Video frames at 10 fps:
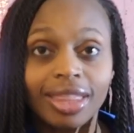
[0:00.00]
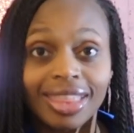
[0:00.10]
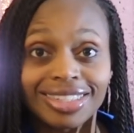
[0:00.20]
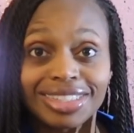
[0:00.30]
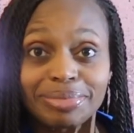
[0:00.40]

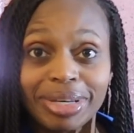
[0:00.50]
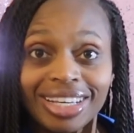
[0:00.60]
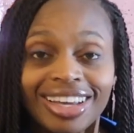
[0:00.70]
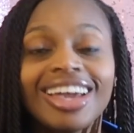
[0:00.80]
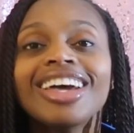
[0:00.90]
that's just
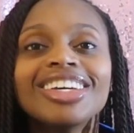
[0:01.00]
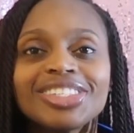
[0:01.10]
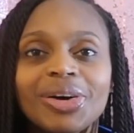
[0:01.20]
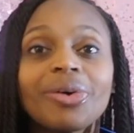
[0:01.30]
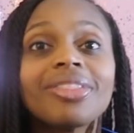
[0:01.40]
me.
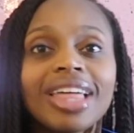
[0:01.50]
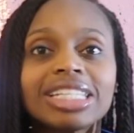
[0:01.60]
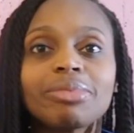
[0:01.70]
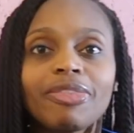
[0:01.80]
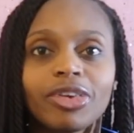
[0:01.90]
So
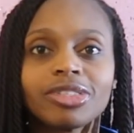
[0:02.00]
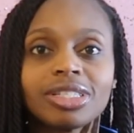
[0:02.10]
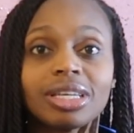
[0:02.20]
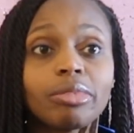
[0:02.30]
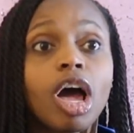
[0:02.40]
that's my
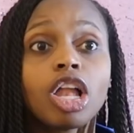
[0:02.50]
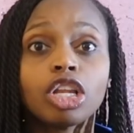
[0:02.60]
first tip.